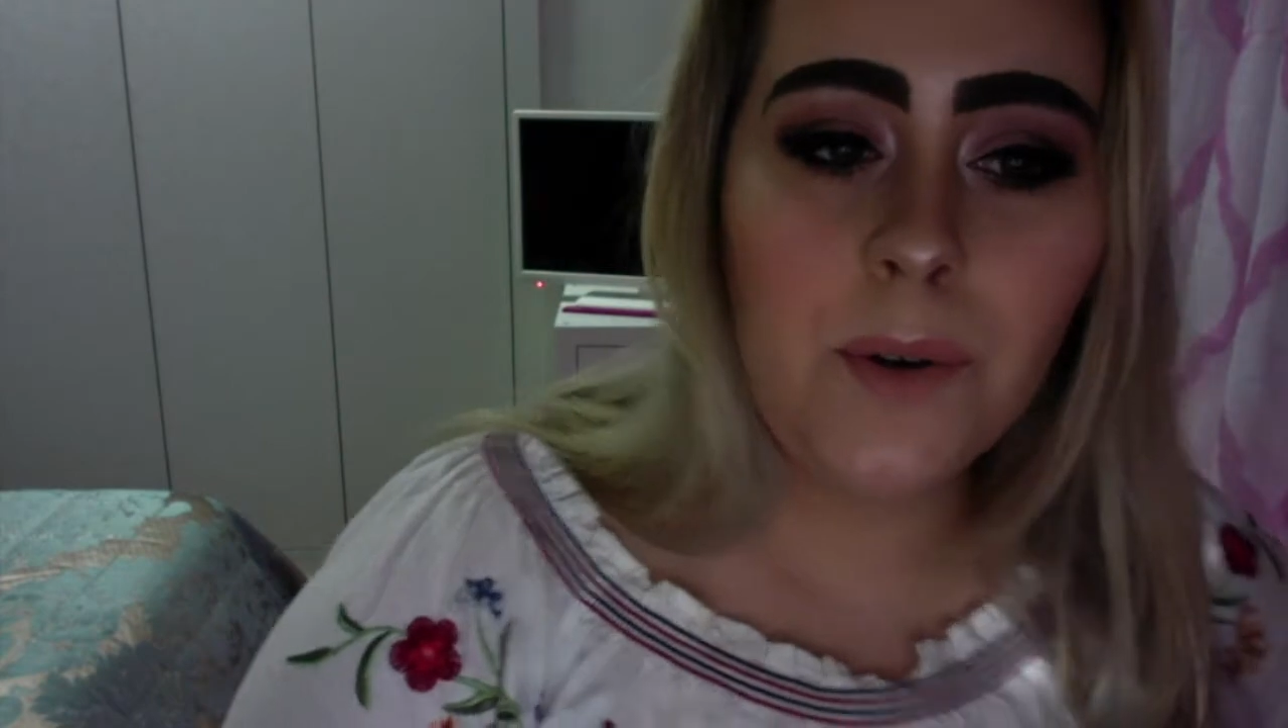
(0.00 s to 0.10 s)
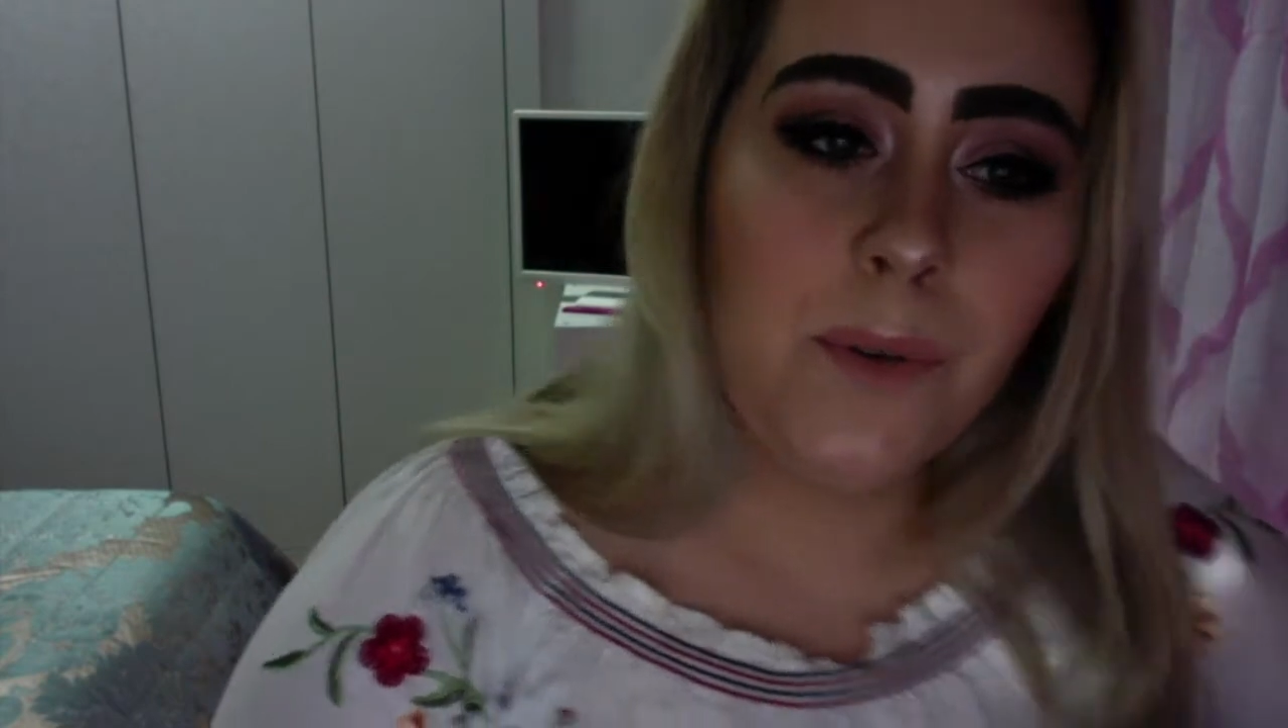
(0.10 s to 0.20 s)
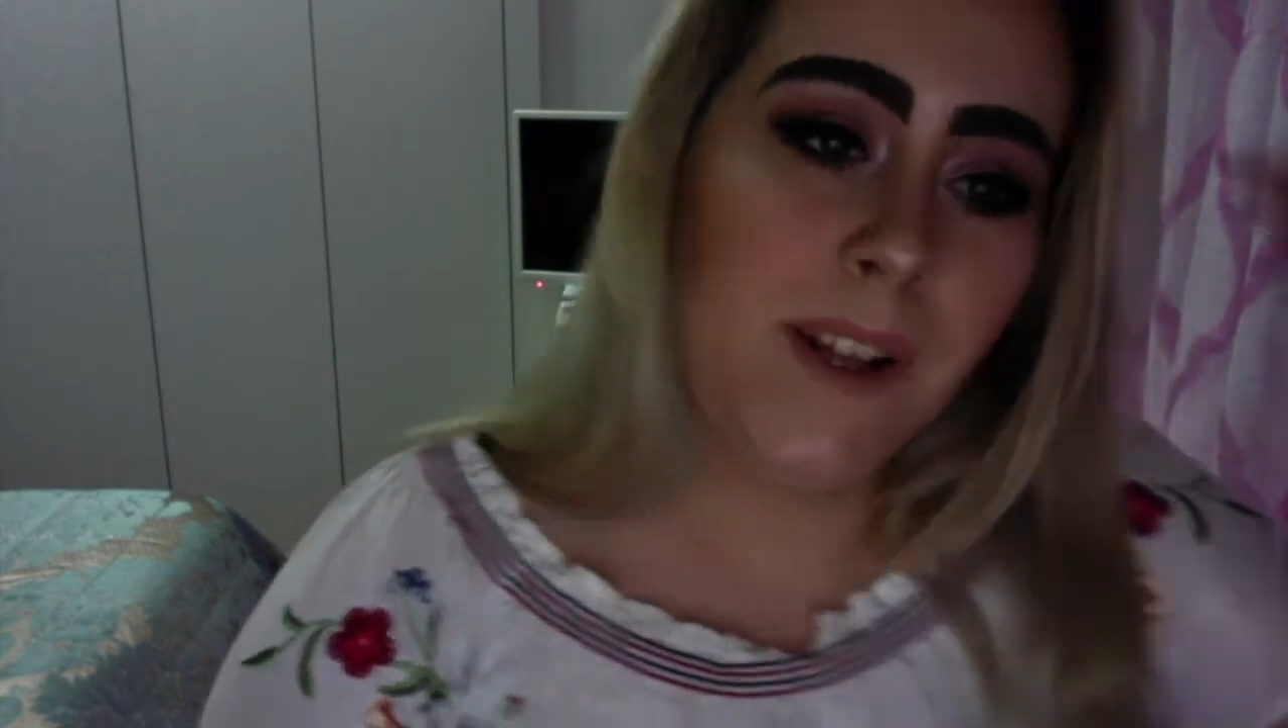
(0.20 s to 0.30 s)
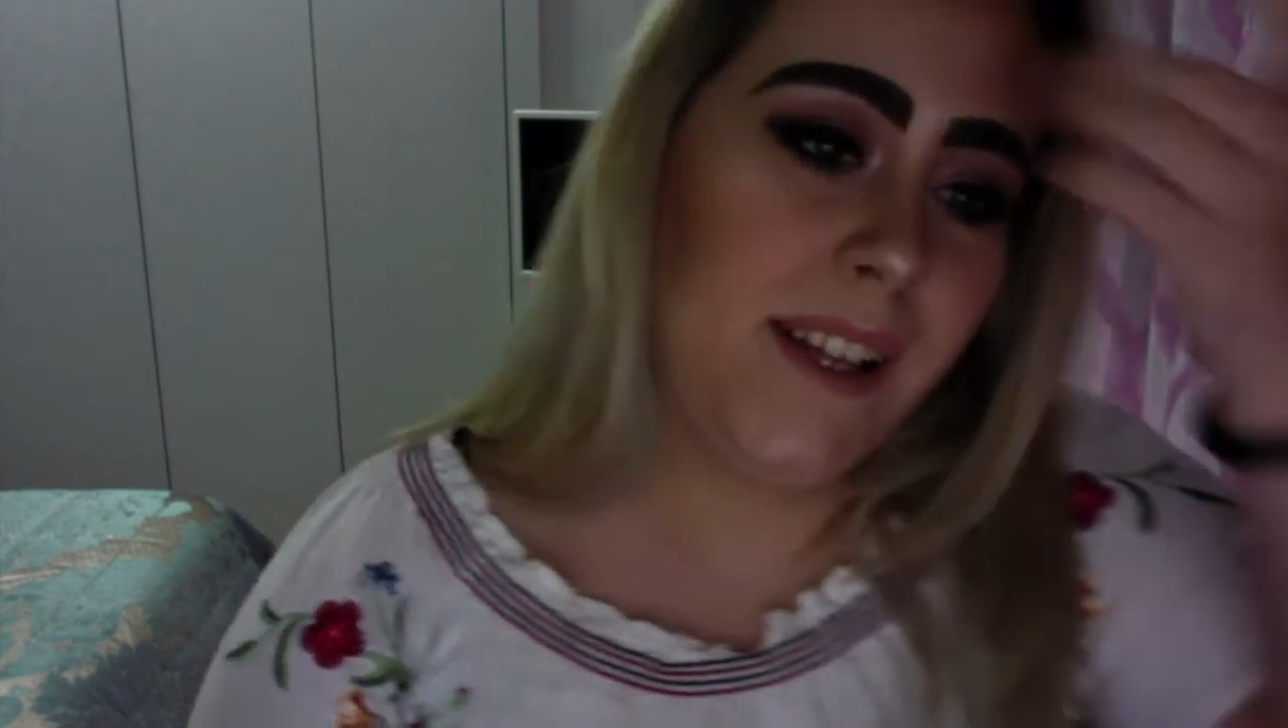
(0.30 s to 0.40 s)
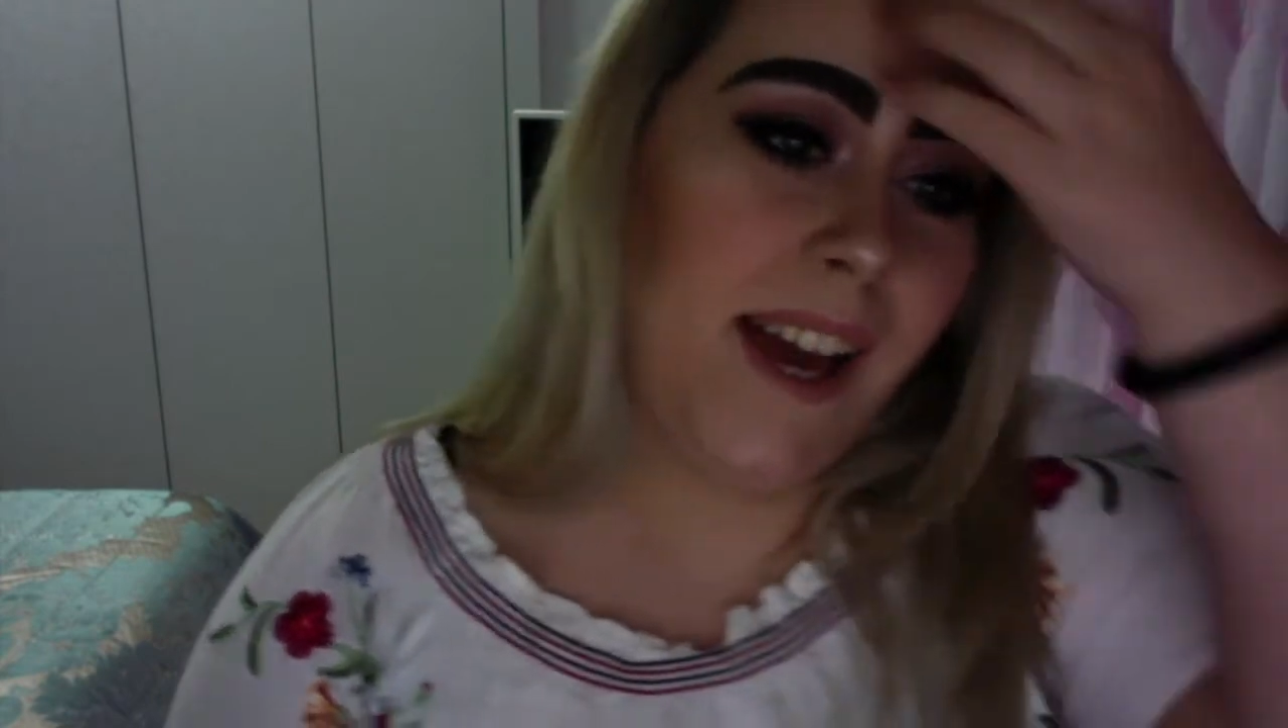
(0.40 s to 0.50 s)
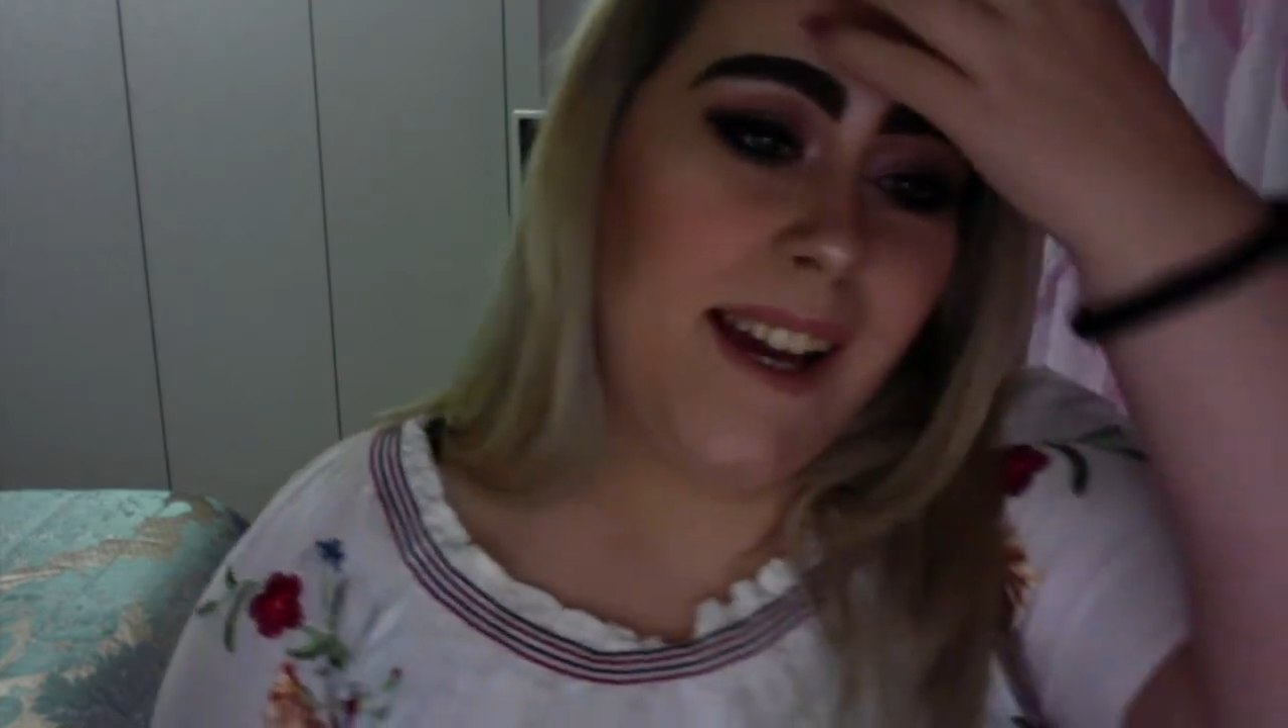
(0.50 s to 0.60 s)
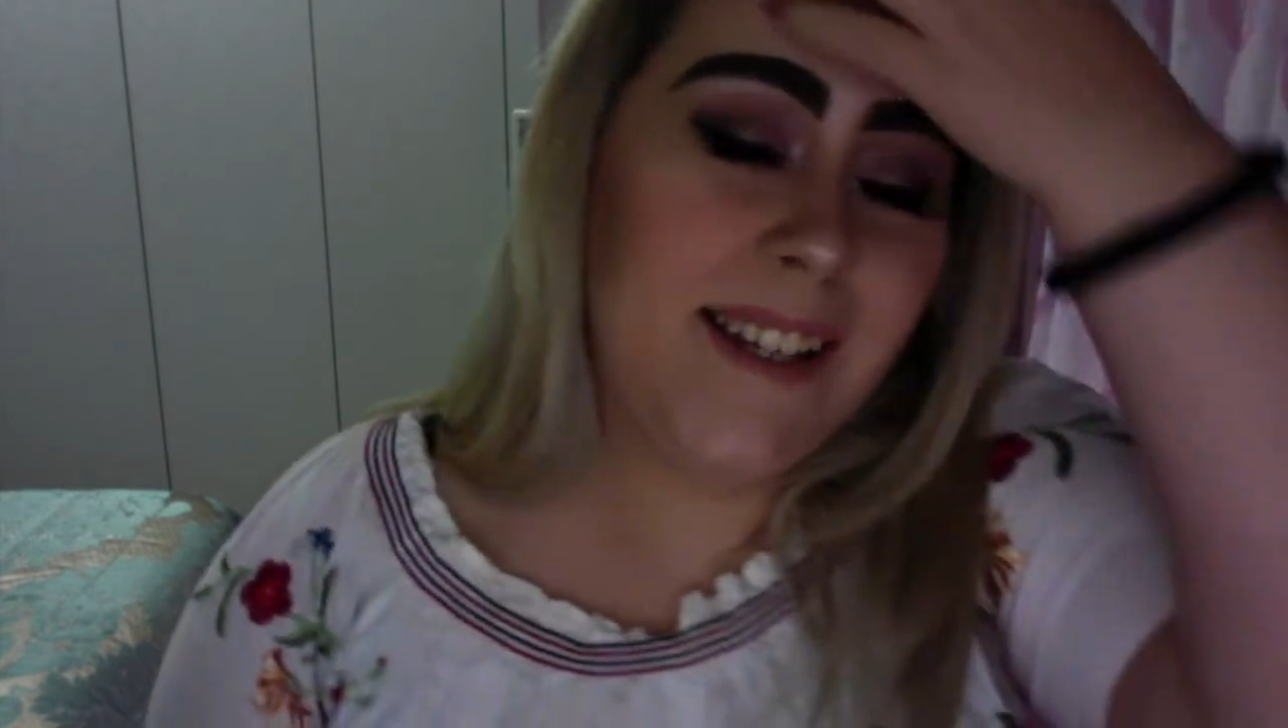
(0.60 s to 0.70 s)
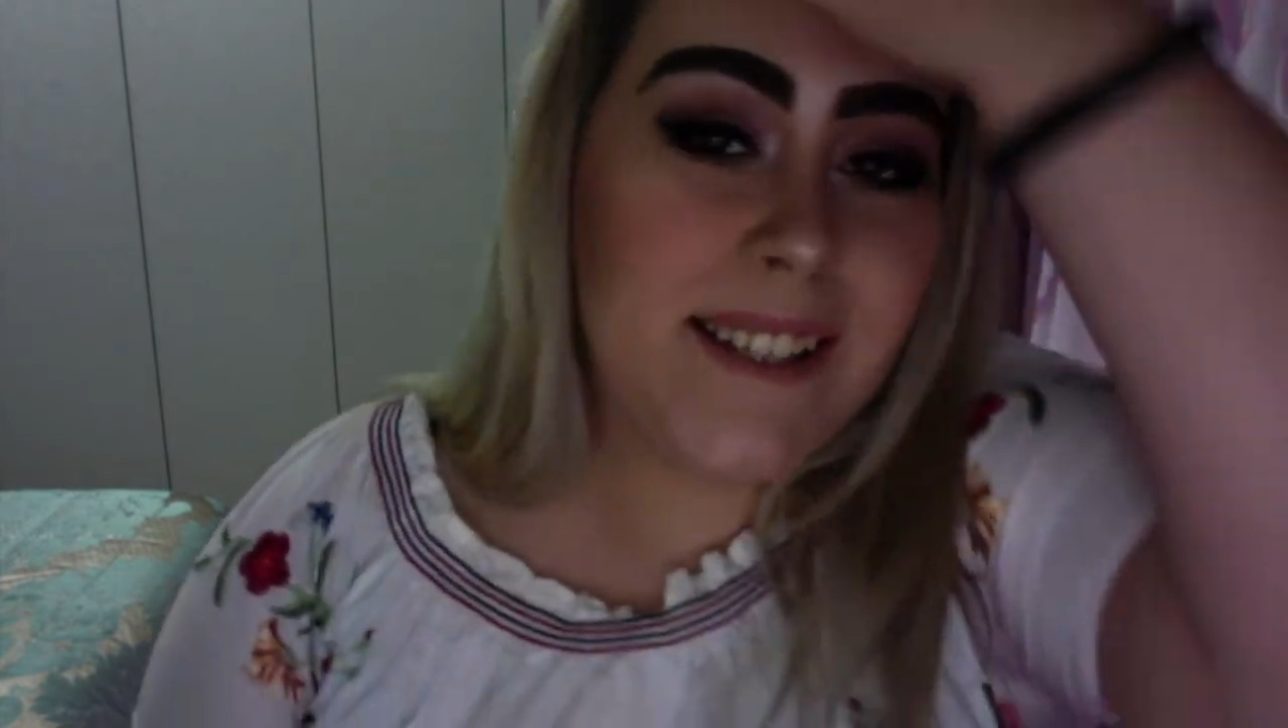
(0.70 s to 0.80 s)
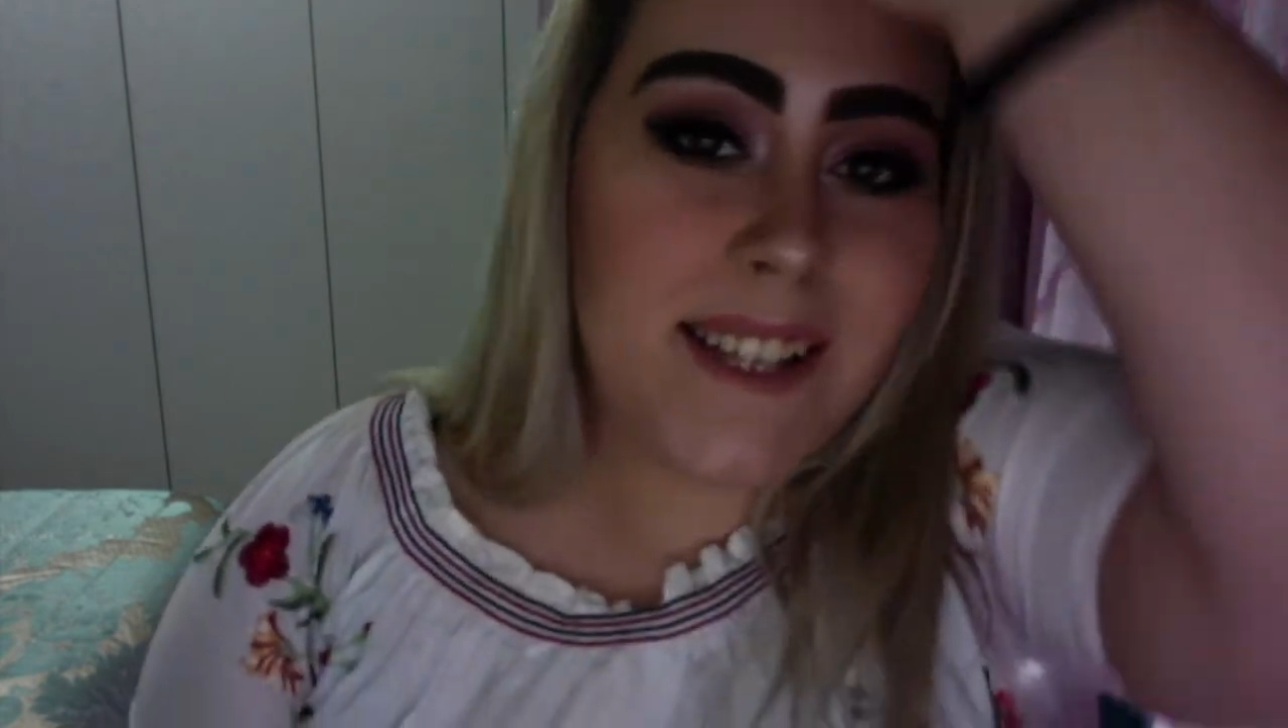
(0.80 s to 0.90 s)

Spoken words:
Well guys,